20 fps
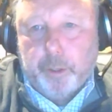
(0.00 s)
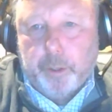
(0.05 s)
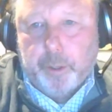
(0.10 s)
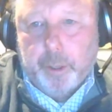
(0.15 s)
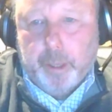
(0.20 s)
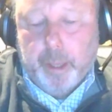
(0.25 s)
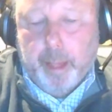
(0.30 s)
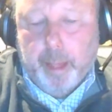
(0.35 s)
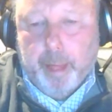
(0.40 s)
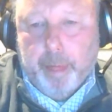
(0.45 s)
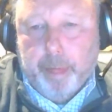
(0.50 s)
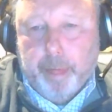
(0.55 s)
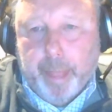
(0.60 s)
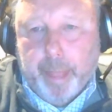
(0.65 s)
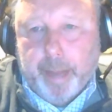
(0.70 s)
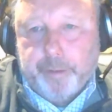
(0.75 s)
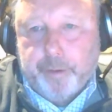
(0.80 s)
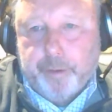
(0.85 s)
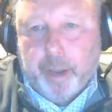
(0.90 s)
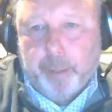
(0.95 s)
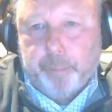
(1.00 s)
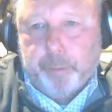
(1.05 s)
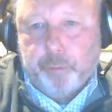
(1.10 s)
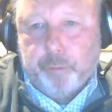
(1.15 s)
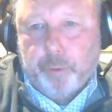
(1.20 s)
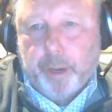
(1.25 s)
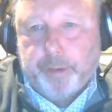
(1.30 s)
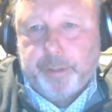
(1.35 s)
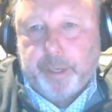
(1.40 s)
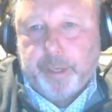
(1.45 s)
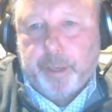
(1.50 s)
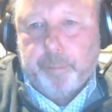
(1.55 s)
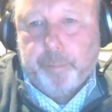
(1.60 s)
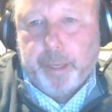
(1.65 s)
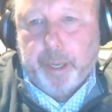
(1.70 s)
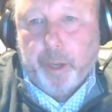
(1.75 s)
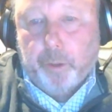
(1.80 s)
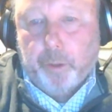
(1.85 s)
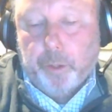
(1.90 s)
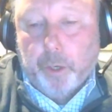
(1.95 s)
So that type of trust
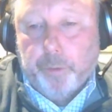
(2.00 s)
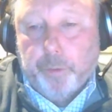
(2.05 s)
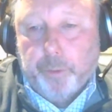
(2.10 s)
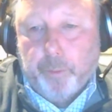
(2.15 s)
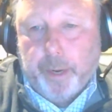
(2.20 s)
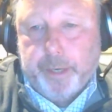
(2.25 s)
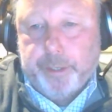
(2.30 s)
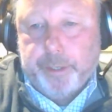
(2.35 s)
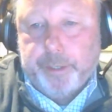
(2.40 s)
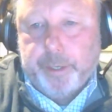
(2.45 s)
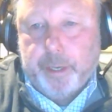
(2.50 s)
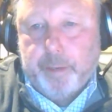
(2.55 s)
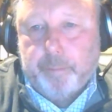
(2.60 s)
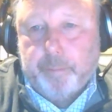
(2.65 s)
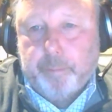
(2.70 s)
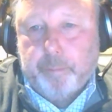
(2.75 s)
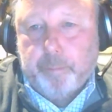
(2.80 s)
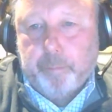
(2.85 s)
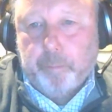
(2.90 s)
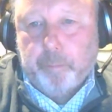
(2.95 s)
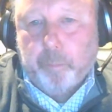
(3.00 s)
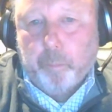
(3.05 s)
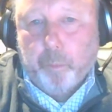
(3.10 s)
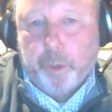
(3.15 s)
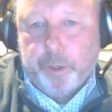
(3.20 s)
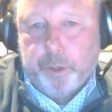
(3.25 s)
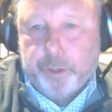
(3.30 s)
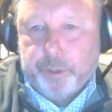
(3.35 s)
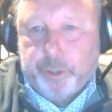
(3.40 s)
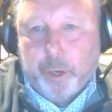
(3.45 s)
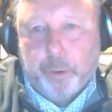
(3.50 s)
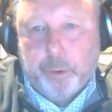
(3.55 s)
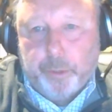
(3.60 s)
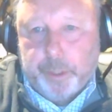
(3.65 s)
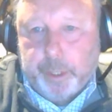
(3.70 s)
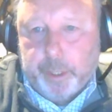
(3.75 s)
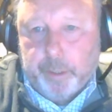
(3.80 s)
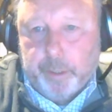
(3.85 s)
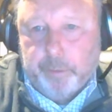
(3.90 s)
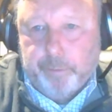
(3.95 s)
can be held on the register. We just
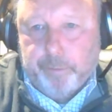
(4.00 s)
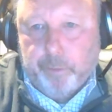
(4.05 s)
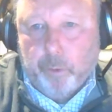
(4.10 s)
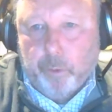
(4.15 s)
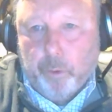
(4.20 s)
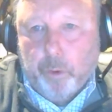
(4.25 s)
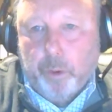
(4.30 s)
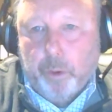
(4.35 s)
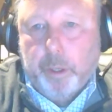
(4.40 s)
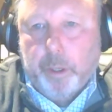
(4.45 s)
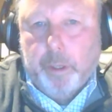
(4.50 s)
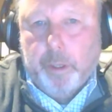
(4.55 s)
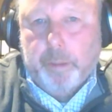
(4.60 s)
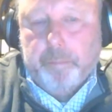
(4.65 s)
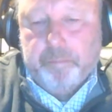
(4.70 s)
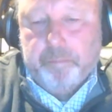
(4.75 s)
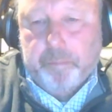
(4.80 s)
don't deal for